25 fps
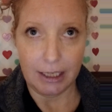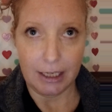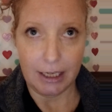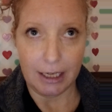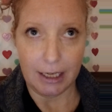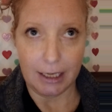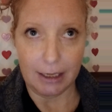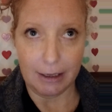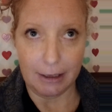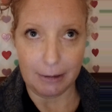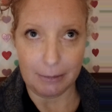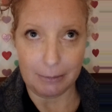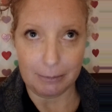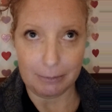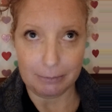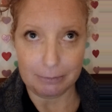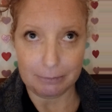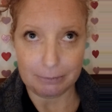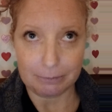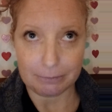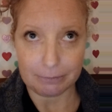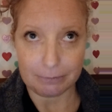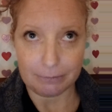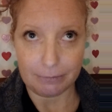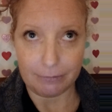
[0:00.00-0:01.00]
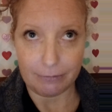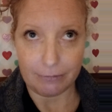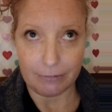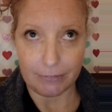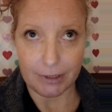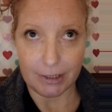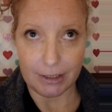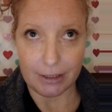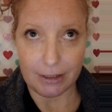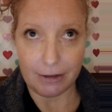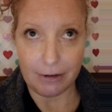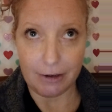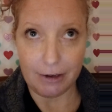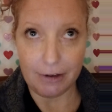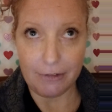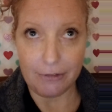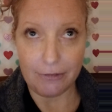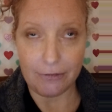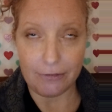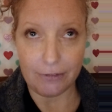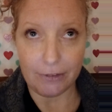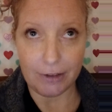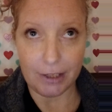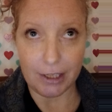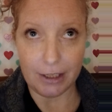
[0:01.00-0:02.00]
So
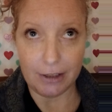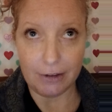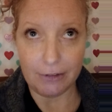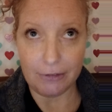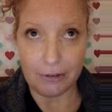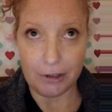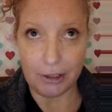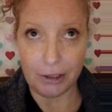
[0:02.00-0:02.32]
if